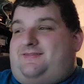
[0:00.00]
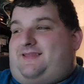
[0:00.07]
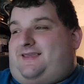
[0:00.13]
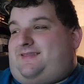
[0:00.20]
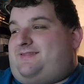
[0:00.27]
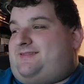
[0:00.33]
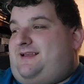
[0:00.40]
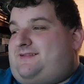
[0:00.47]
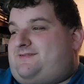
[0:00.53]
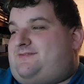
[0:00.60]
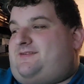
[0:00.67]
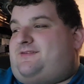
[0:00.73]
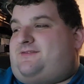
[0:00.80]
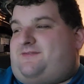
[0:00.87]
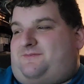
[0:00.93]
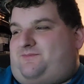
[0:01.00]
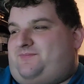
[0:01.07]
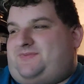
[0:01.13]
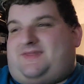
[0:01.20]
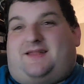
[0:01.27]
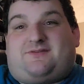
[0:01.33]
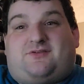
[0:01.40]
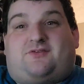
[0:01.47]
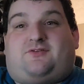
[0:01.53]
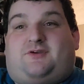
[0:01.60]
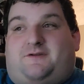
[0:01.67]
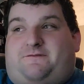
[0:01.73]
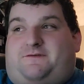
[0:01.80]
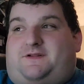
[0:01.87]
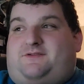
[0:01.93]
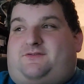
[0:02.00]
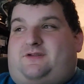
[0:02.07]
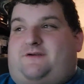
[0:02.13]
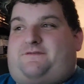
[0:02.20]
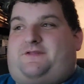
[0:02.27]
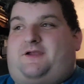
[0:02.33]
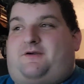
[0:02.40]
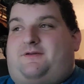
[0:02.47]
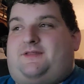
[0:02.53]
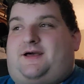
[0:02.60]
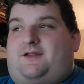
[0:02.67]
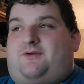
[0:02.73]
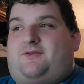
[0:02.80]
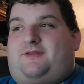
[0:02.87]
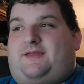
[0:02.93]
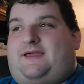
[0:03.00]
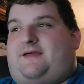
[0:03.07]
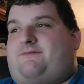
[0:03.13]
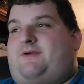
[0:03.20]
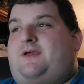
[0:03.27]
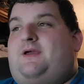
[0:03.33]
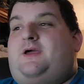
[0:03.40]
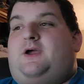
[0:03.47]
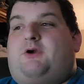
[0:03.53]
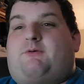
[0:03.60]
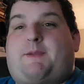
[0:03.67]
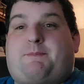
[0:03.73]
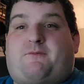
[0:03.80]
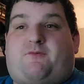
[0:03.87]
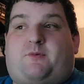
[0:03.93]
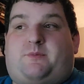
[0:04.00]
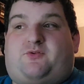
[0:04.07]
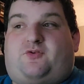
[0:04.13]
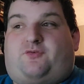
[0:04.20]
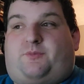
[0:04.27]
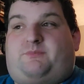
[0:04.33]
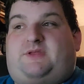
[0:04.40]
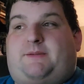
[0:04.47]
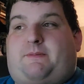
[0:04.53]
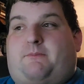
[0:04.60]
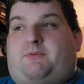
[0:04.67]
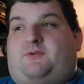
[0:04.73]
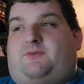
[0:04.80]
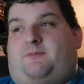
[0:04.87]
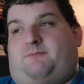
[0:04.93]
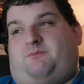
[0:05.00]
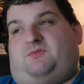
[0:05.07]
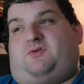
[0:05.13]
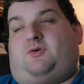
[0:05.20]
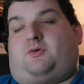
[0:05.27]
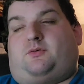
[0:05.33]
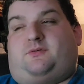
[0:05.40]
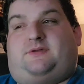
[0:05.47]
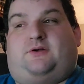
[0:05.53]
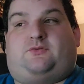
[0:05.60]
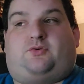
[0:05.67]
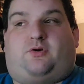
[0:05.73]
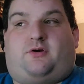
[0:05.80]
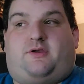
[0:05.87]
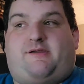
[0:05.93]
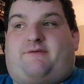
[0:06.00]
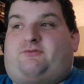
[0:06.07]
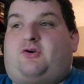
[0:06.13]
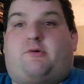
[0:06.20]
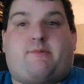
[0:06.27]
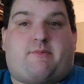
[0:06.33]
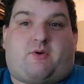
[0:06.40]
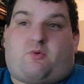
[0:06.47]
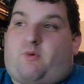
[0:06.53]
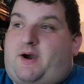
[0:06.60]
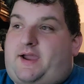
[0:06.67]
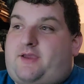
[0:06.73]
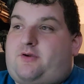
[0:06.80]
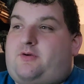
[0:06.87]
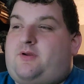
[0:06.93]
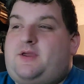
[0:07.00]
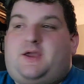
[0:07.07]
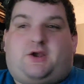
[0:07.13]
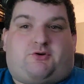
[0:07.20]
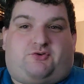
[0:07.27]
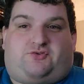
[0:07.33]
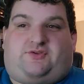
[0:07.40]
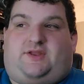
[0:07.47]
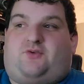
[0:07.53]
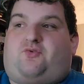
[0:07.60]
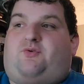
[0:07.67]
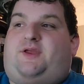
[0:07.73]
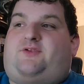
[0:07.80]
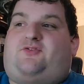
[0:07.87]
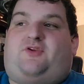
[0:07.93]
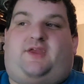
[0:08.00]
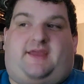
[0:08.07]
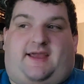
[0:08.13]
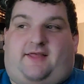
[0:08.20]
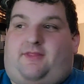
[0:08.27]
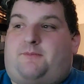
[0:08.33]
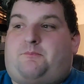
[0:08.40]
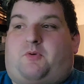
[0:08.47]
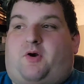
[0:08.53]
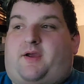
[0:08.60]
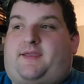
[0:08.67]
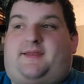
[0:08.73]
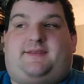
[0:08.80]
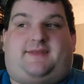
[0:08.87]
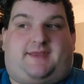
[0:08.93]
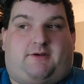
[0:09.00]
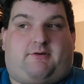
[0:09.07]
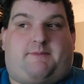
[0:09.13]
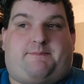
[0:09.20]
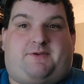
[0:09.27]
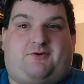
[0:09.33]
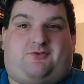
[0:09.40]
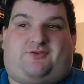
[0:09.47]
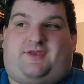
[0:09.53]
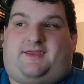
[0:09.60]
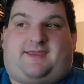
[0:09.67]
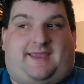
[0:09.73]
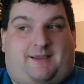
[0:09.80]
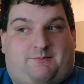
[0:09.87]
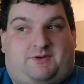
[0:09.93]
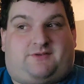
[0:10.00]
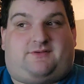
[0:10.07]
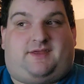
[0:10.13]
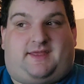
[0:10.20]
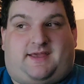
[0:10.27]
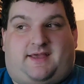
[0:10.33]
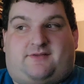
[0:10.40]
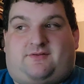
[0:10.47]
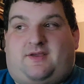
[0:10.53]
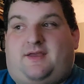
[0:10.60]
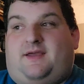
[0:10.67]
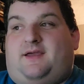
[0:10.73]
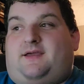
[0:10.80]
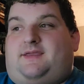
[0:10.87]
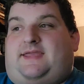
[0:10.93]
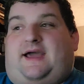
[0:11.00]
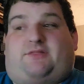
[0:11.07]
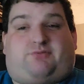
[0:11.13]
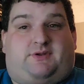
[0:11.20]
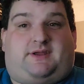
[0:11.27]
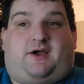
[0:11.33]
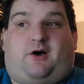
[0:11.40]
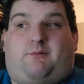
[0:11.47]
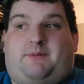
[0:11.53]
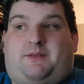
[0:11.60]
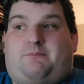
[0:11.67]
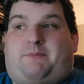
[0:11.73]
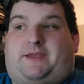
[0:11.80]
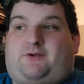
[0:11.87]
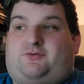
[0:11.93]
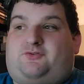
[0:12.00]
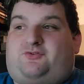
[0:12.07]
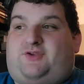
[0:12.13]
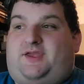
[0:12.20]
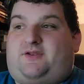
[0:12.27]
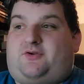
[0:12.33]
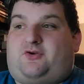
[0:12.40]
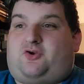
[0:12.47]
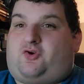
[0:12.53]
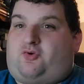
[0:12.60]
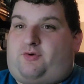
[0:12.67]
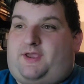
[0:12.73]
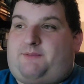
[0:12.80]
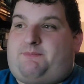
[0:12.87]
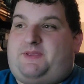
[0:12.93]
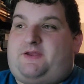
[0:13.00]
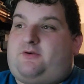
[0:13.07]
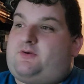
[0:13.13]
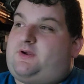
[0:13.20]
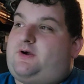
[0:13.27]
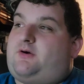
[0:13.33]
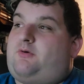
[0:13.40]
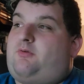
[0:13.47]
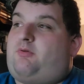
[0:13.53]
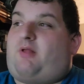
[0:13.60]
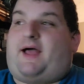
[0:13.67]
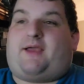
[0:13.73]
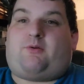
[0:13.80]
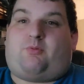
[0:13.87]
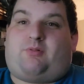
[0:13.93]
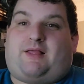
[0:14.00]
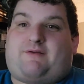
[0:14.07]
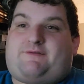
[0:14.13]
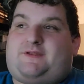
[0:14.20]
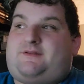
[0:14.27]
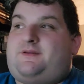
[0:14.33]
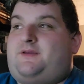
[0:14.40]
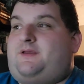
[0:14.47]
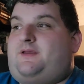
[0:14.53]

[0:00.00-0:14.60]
woo! that's just good fun stuff there. And not only do you have great performances from Depp and Del Toro, you have Tobey Maguire, Christina Ricci, Ellen Barkin, Gary Busey, Cameron Diaz, Katherine Hellman, Michael Jeter, Craig Bierko, Lyle Lovett,